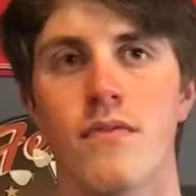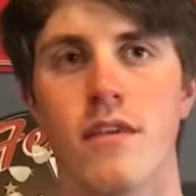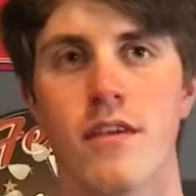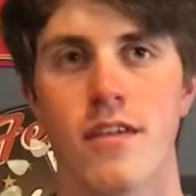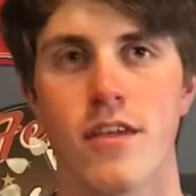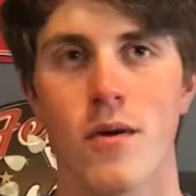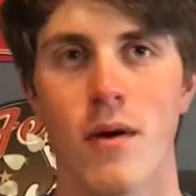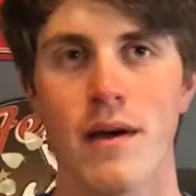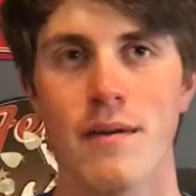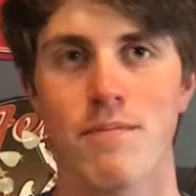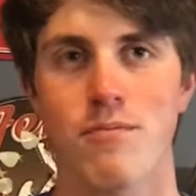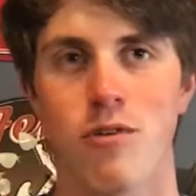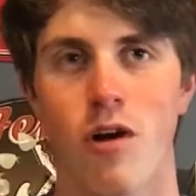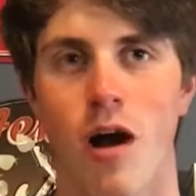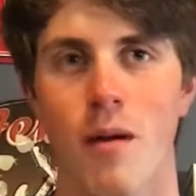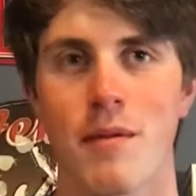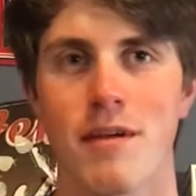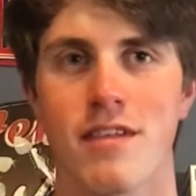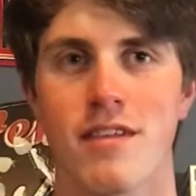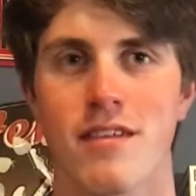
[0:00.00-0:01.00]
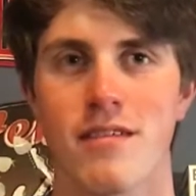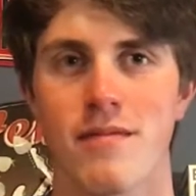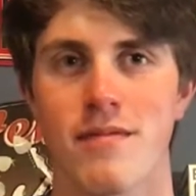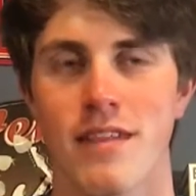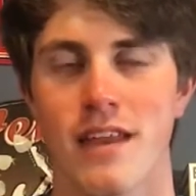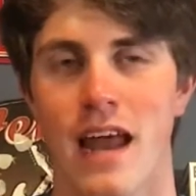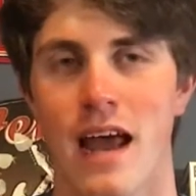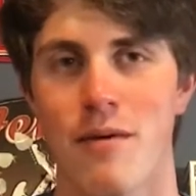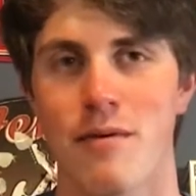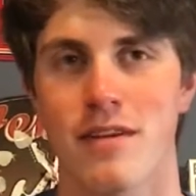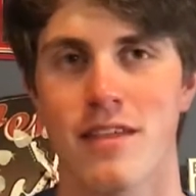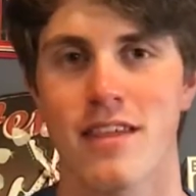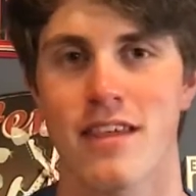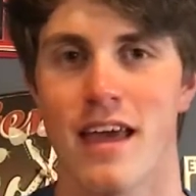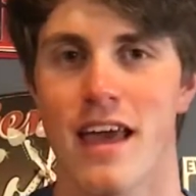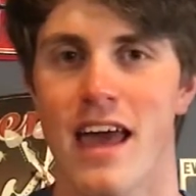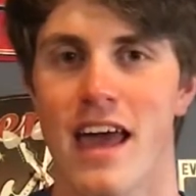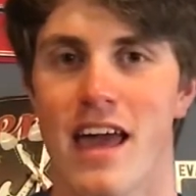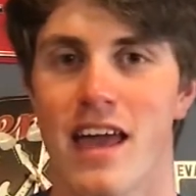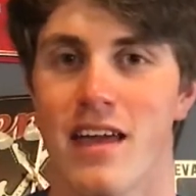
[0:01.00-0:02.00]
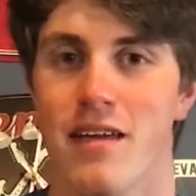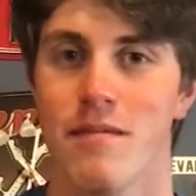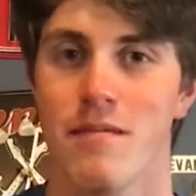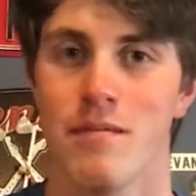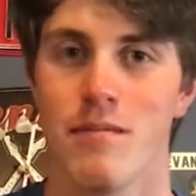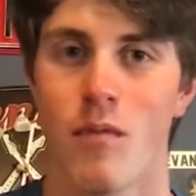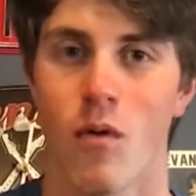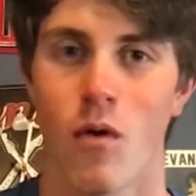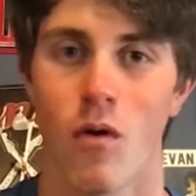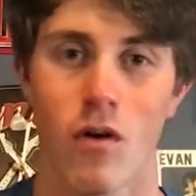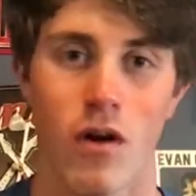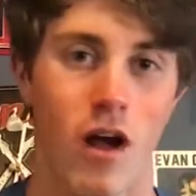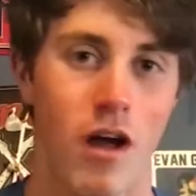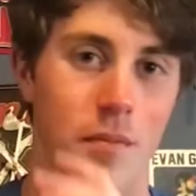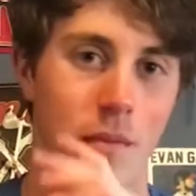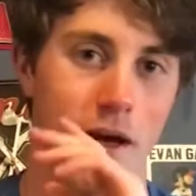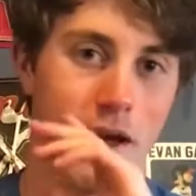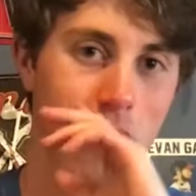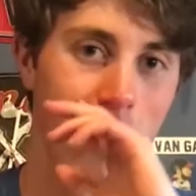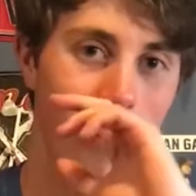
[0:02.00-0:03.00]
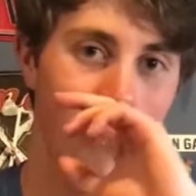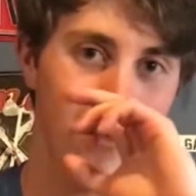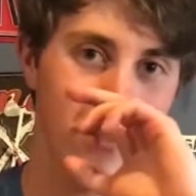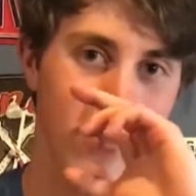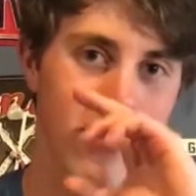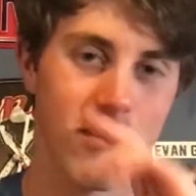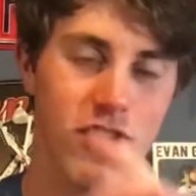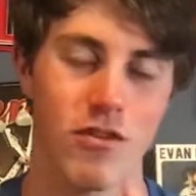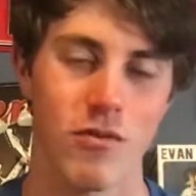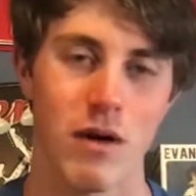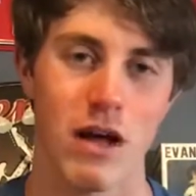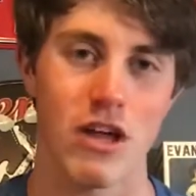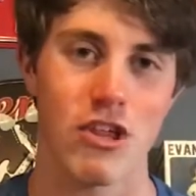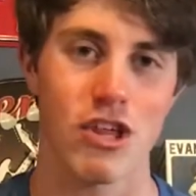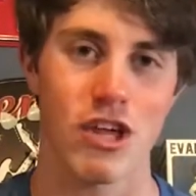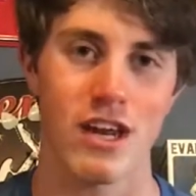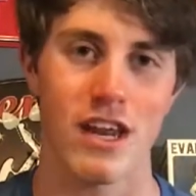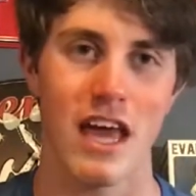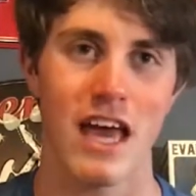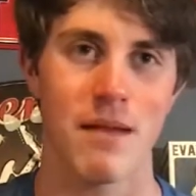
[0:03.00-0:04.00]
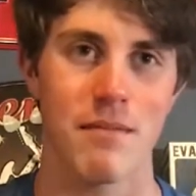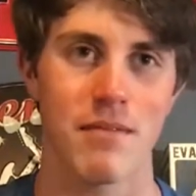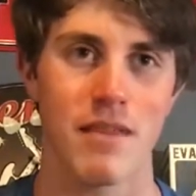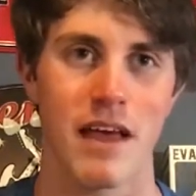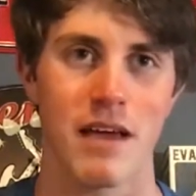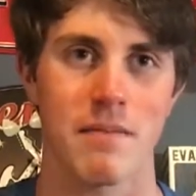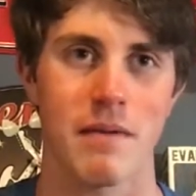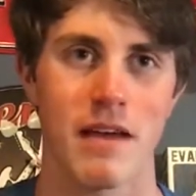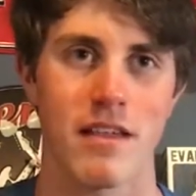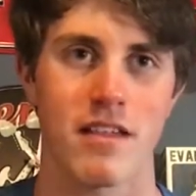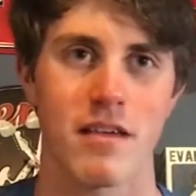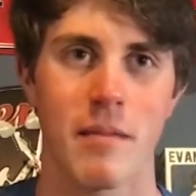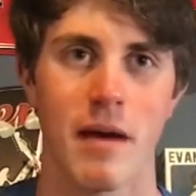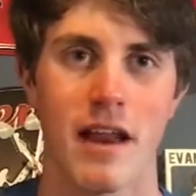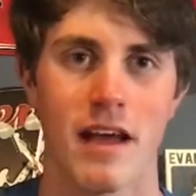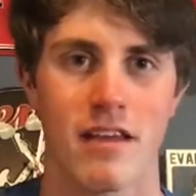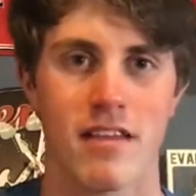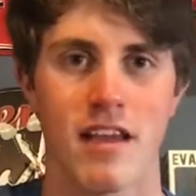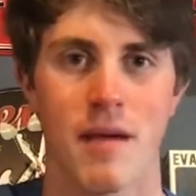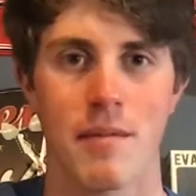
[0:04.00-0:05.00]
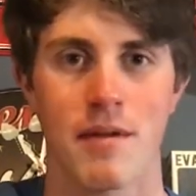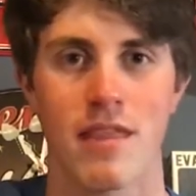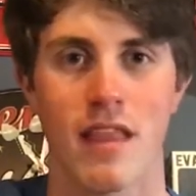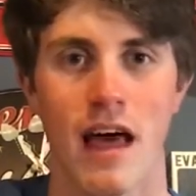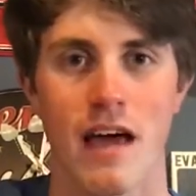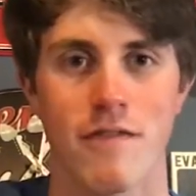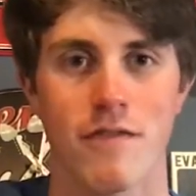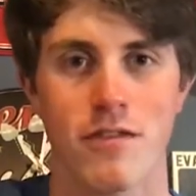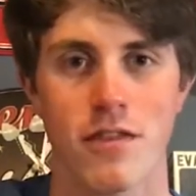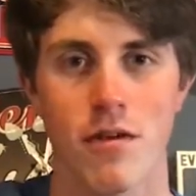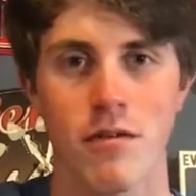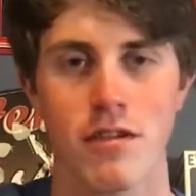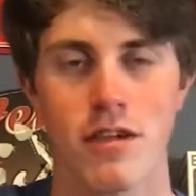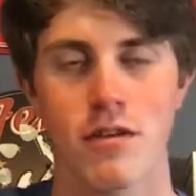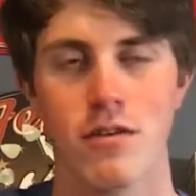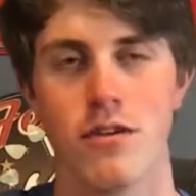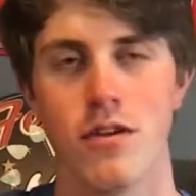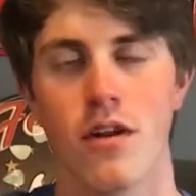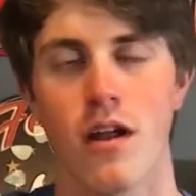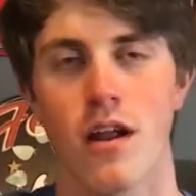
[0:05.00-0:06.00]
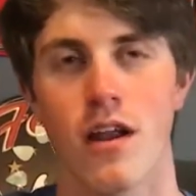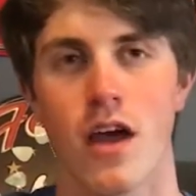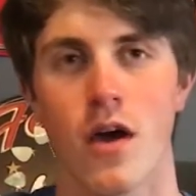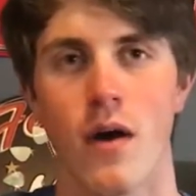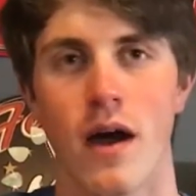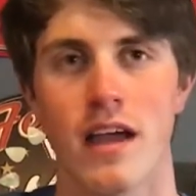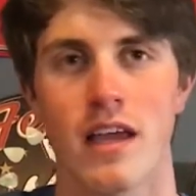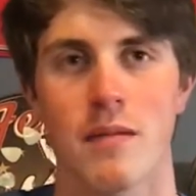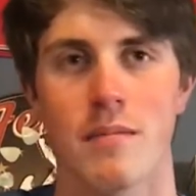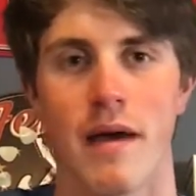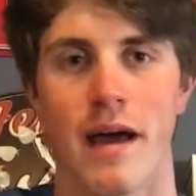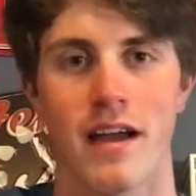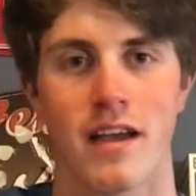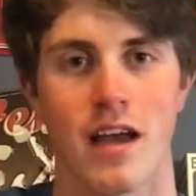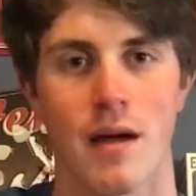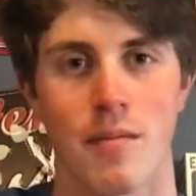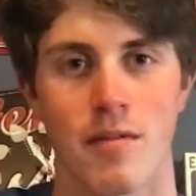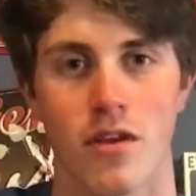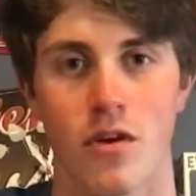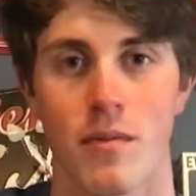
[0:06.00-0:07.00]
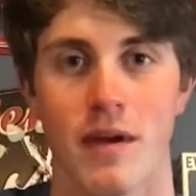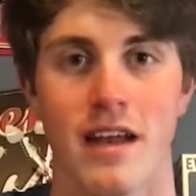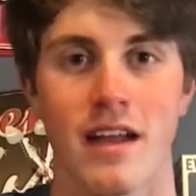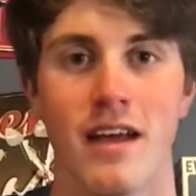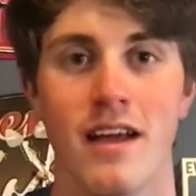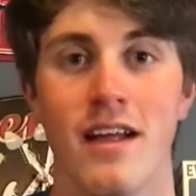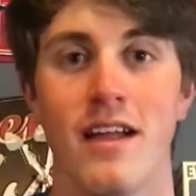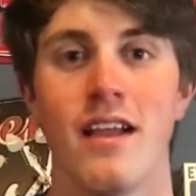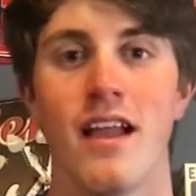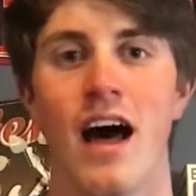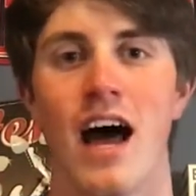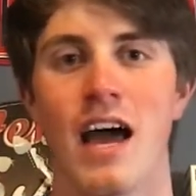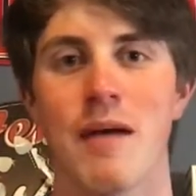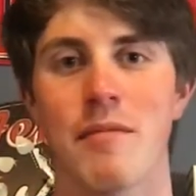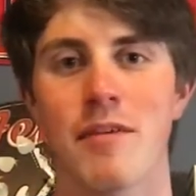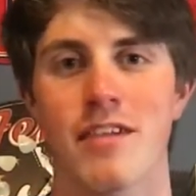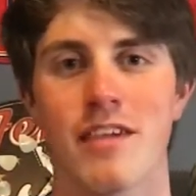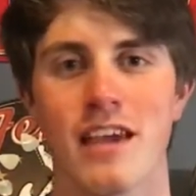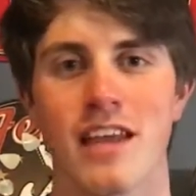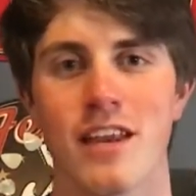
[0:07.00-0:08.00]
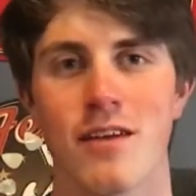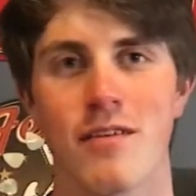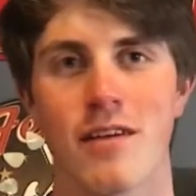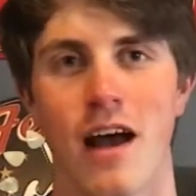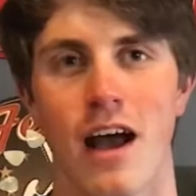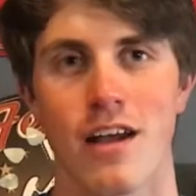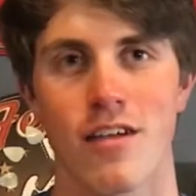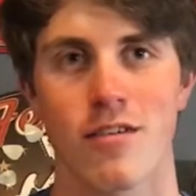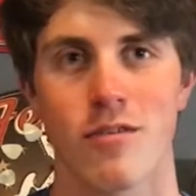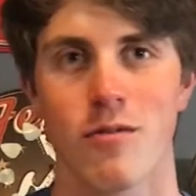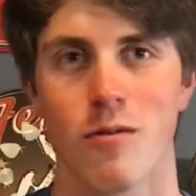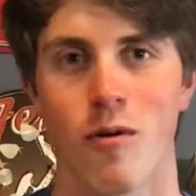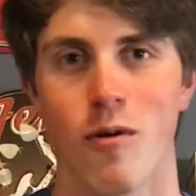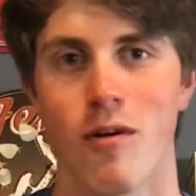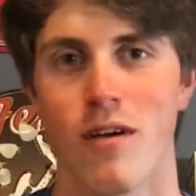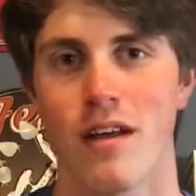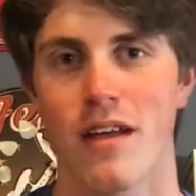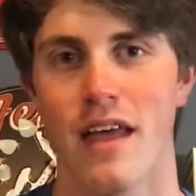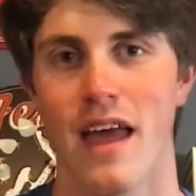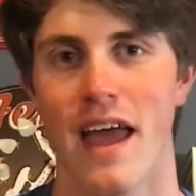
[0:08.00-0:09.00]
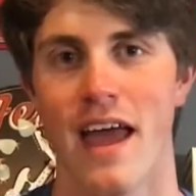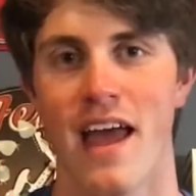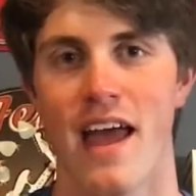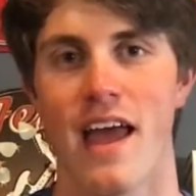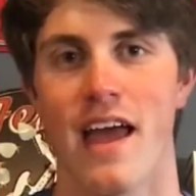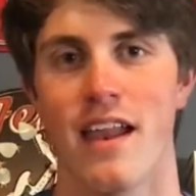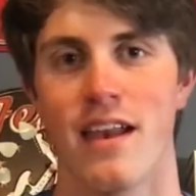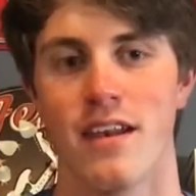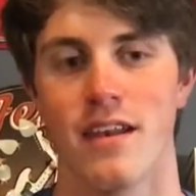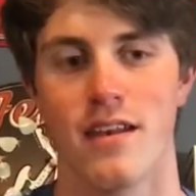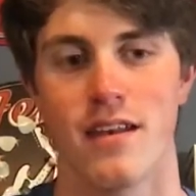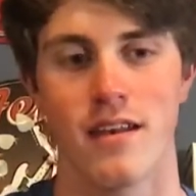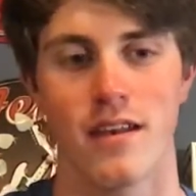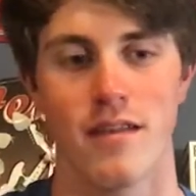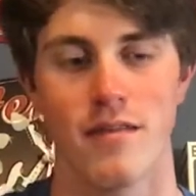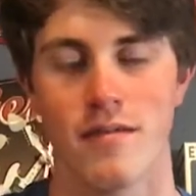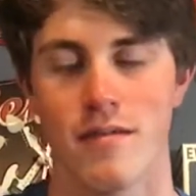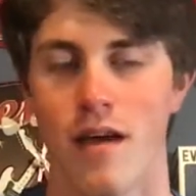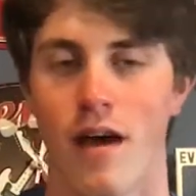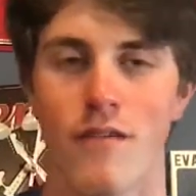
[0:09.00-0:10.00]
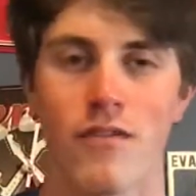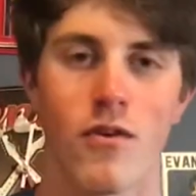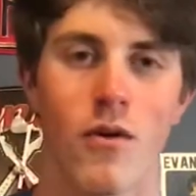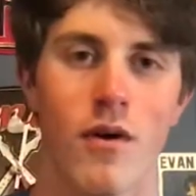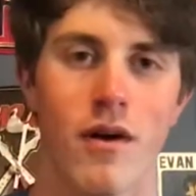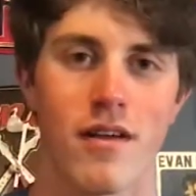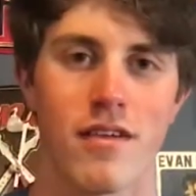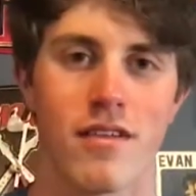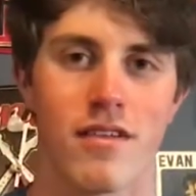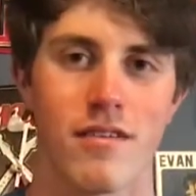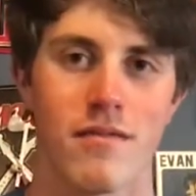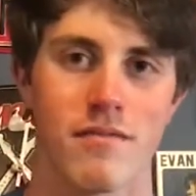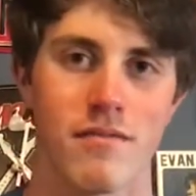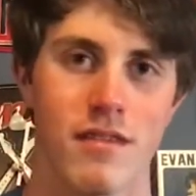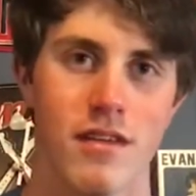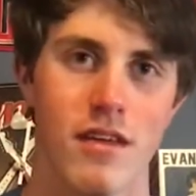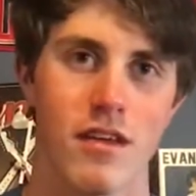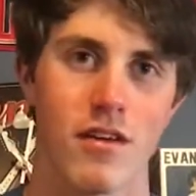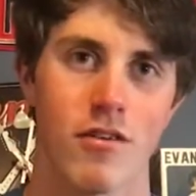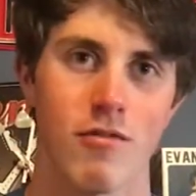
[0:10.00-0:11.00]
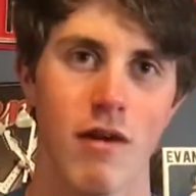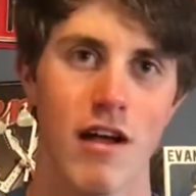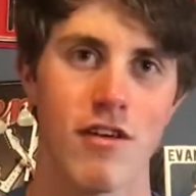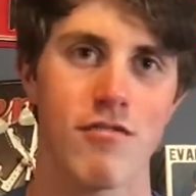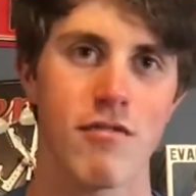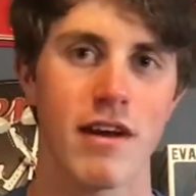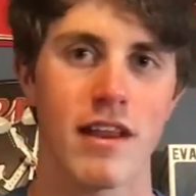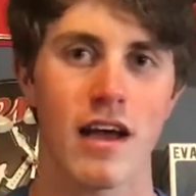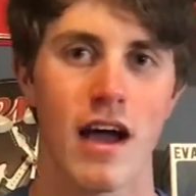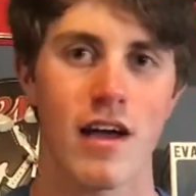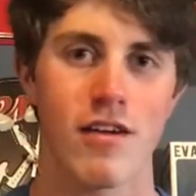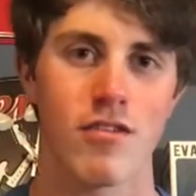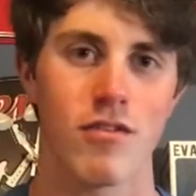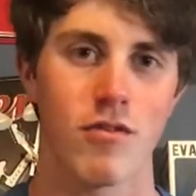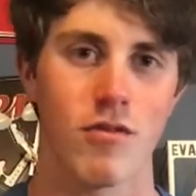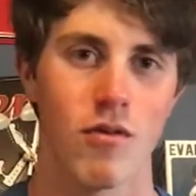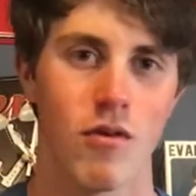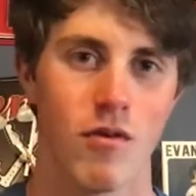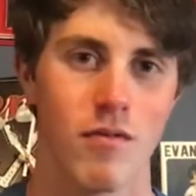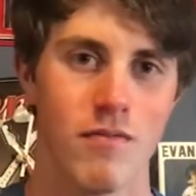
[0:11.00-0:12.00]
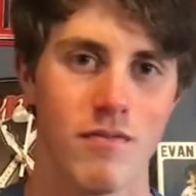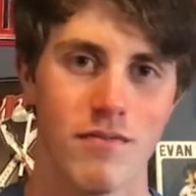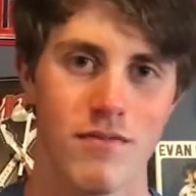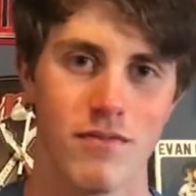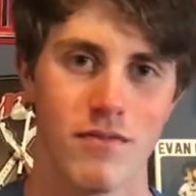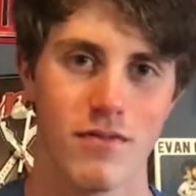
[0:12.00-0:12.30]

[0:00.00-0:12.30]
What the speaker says: So I promised that I would say more on my college situation and basically my next step in life. For those of you who do not know, I can back up a little bit. I'm a senior in high school, and of course, graduating high school